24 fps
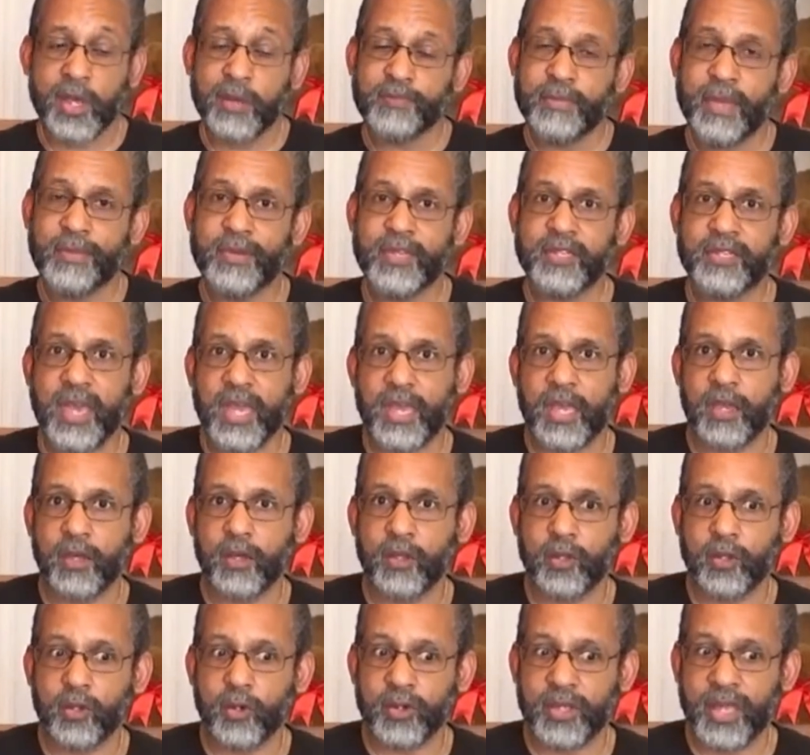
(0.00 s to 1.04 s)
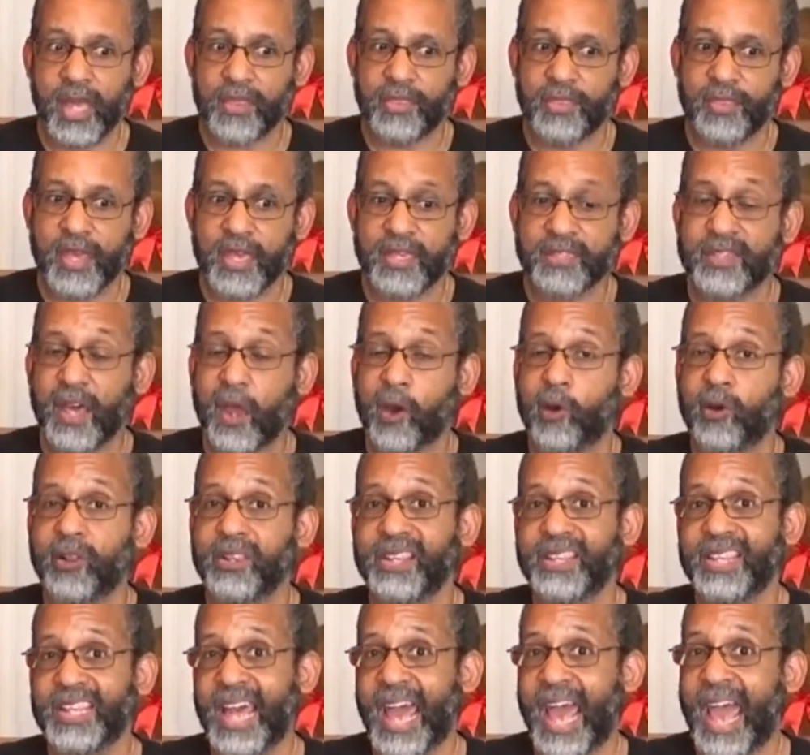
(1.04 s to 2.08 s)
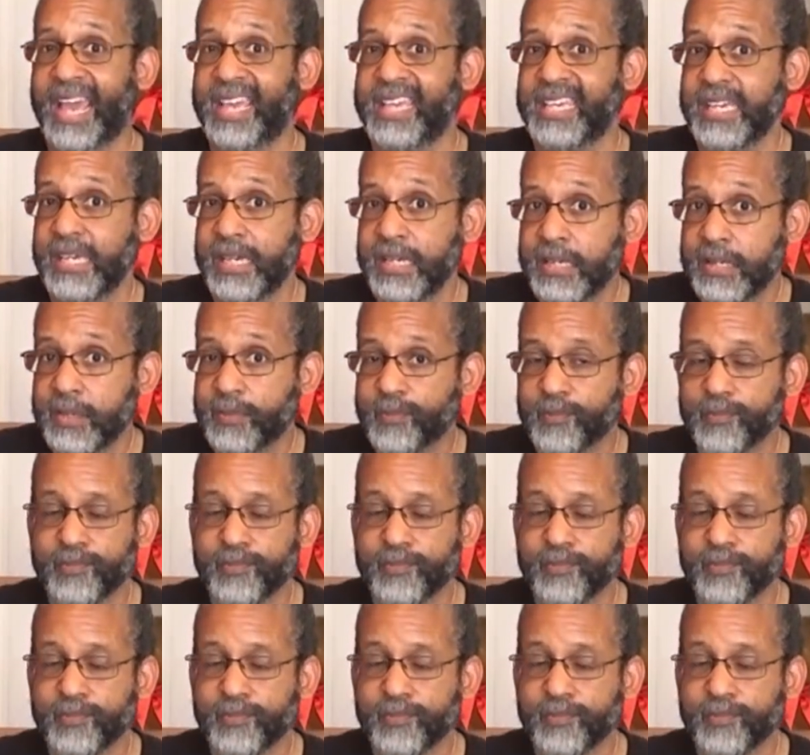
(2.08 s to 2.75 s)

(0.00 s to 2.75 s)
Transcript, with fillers: maybe taking a look at things that are lacking,